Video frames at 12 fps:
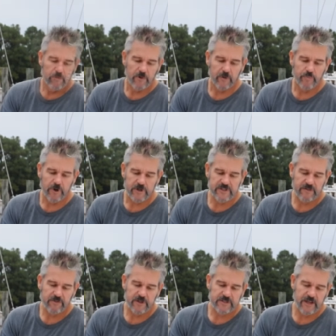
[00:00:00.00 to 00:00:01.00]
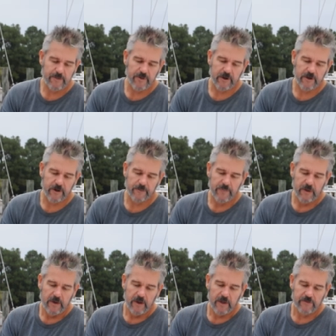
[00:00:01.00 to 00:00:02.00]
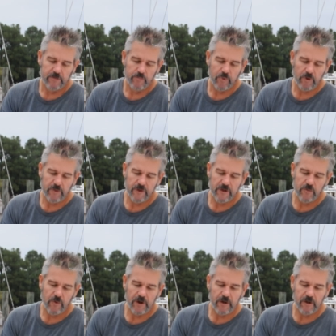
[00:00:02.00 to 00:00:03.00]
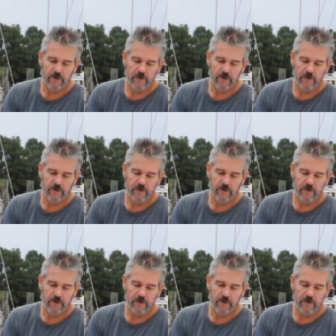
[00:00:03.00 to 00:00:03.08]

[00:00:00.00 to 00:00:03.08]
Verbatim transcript: We're going to put our Teflon tape on here, and it's important that you want